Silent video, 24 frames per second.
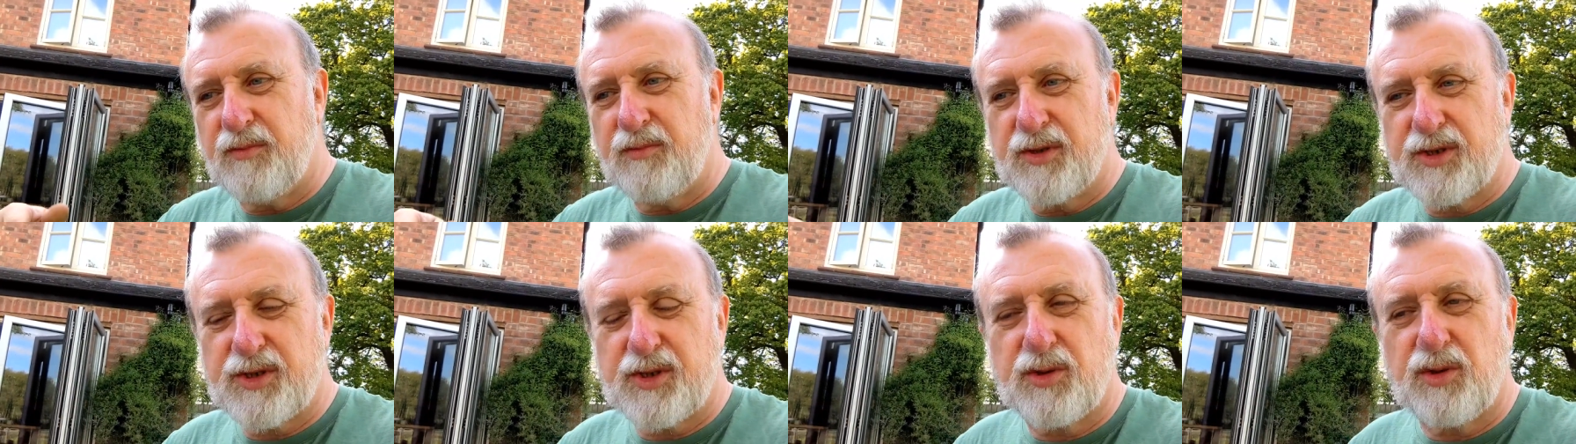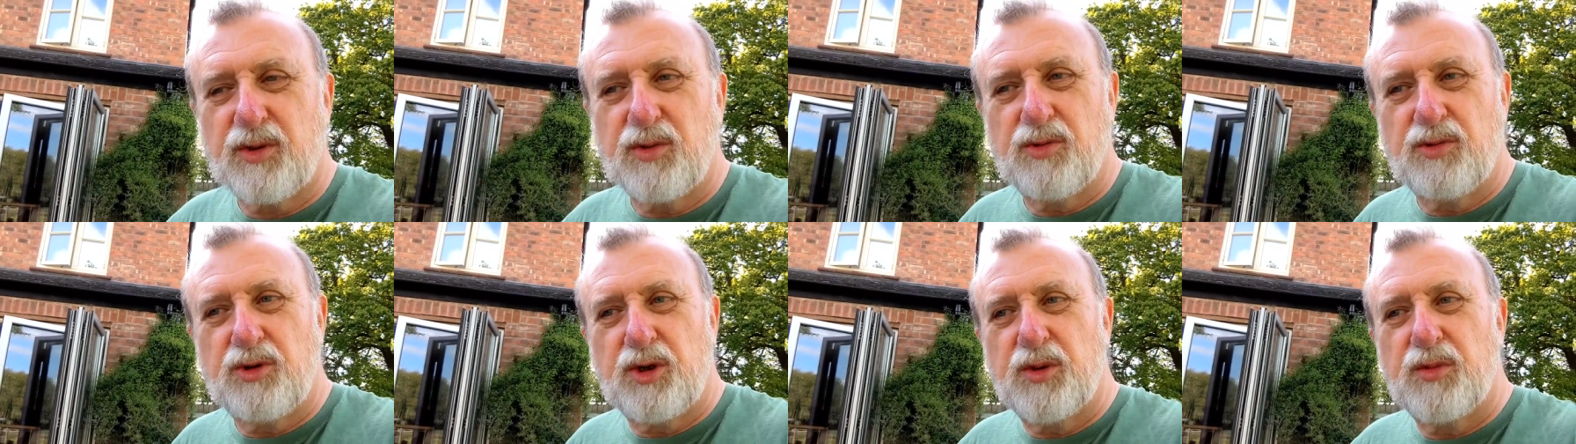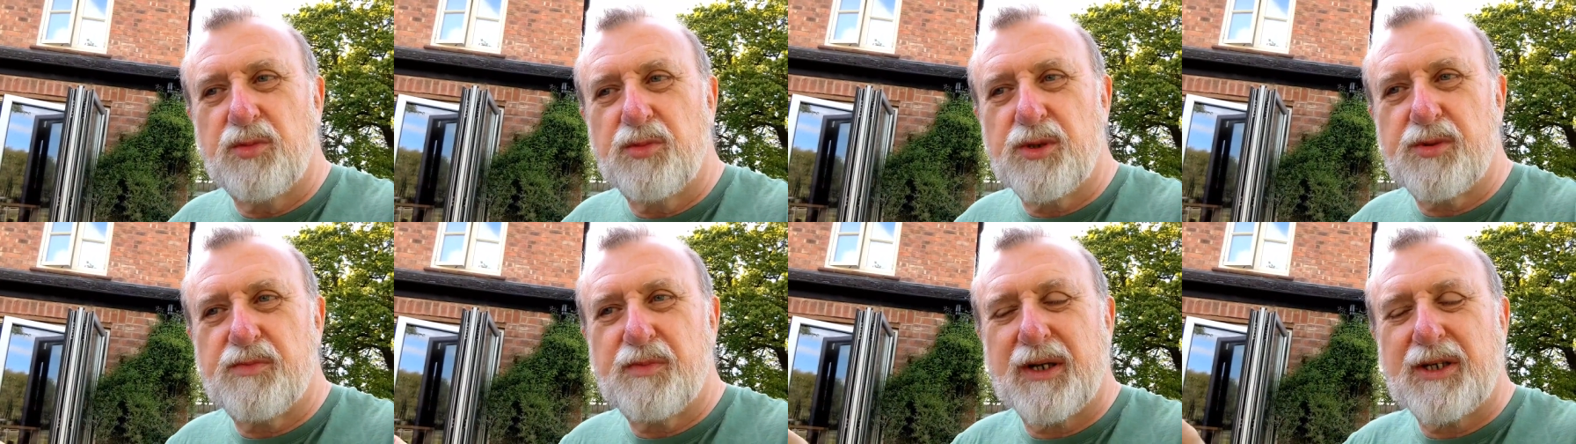school
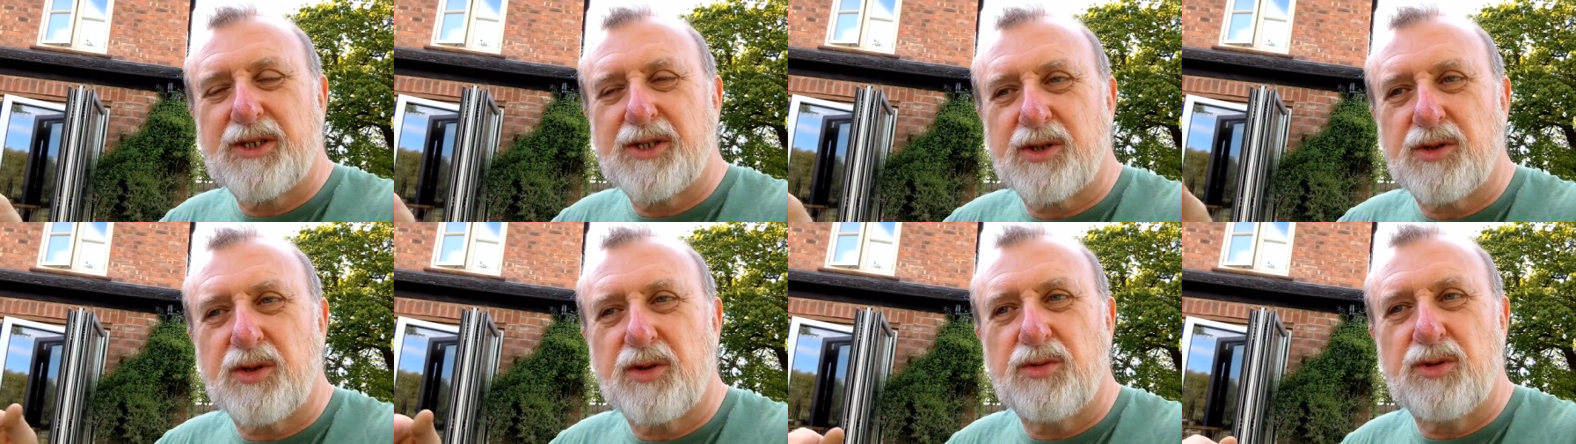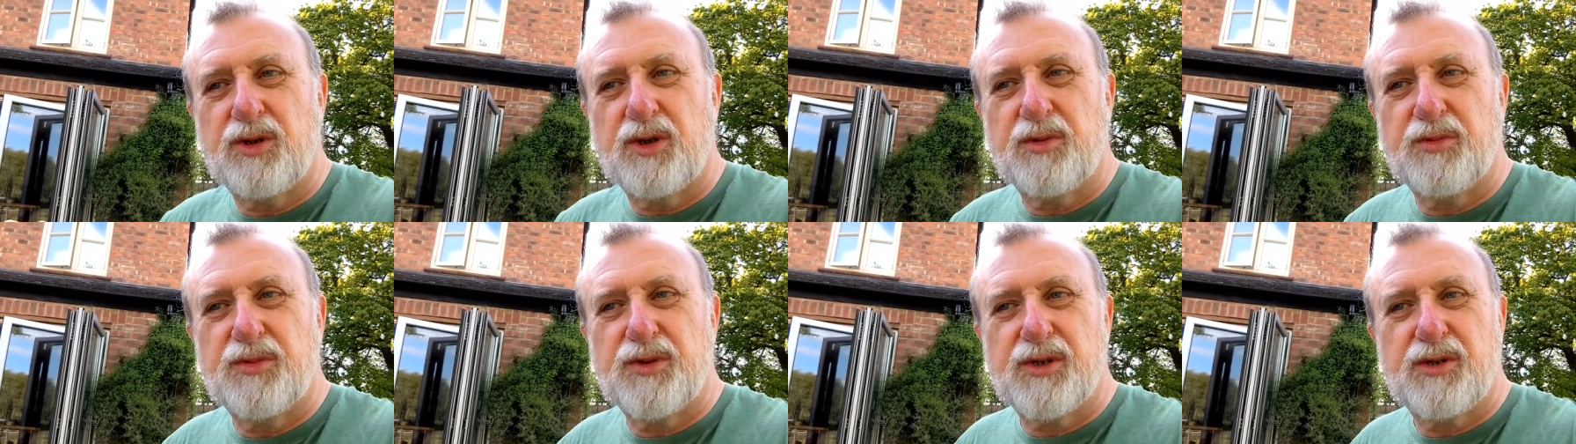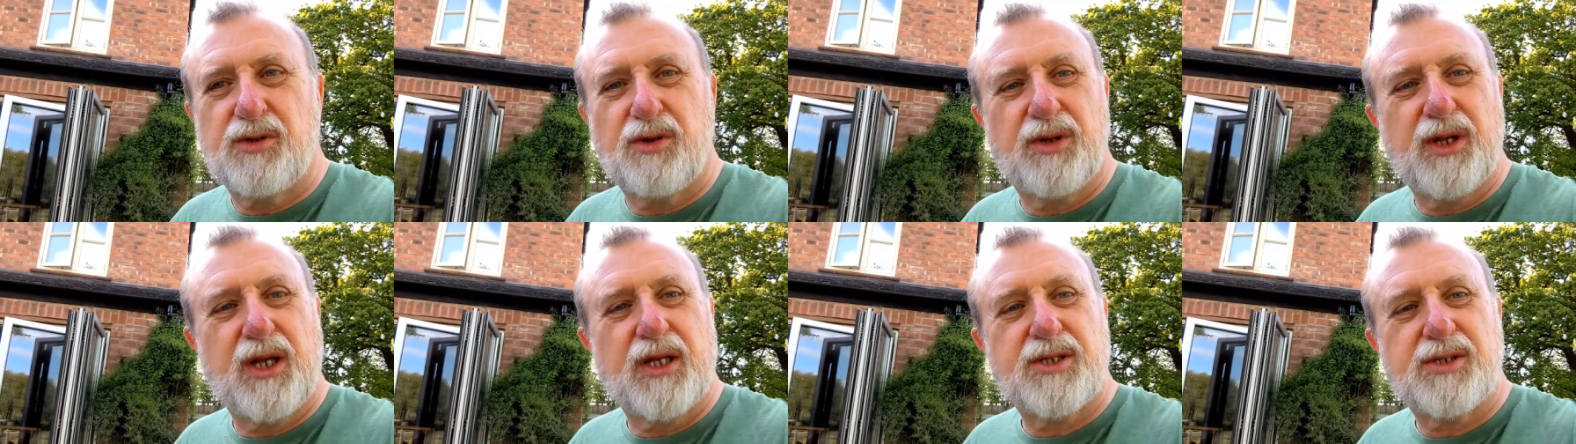rooms, big school rooms,
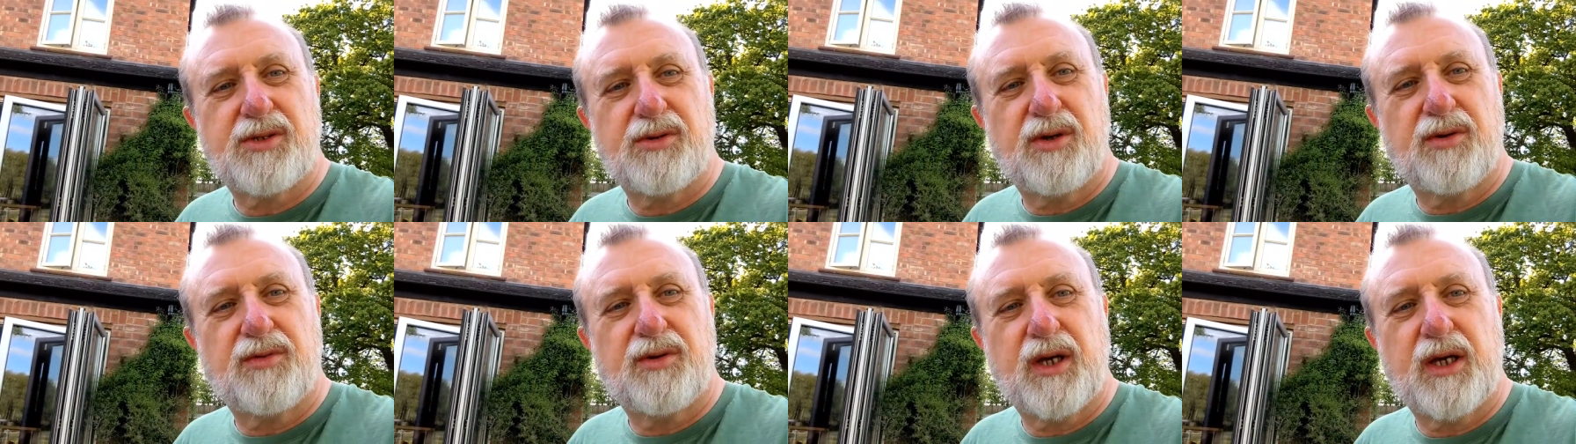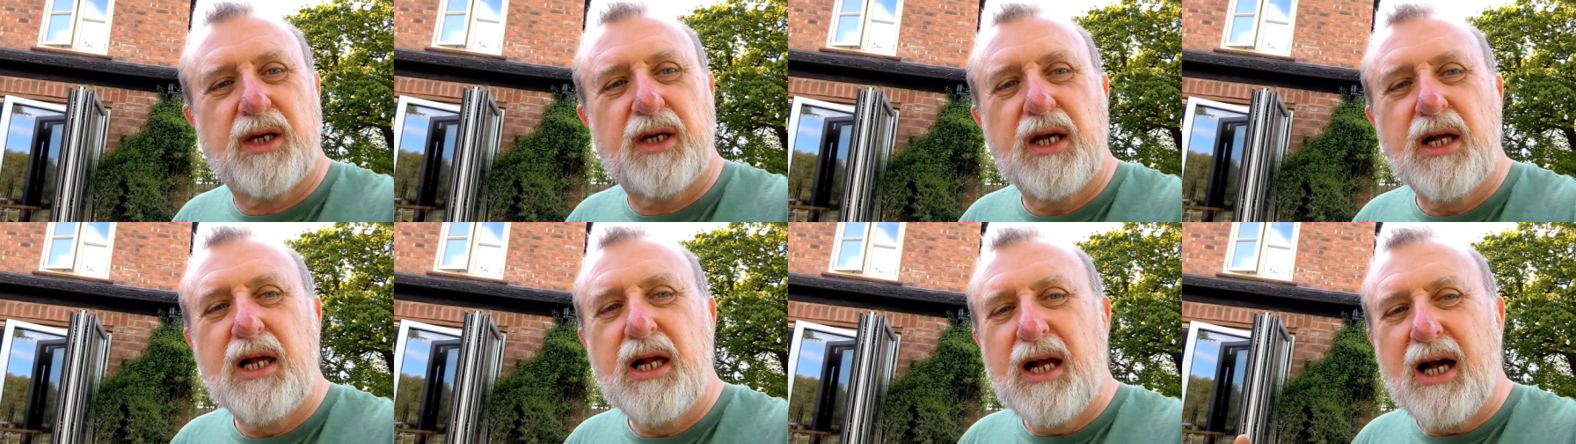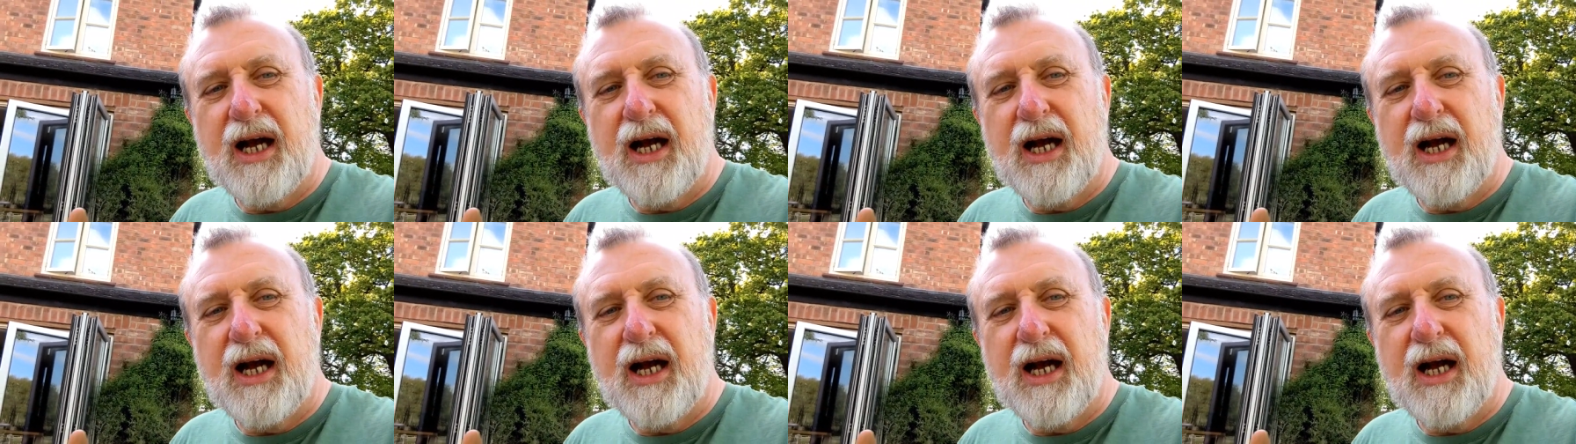and all that sort of thing.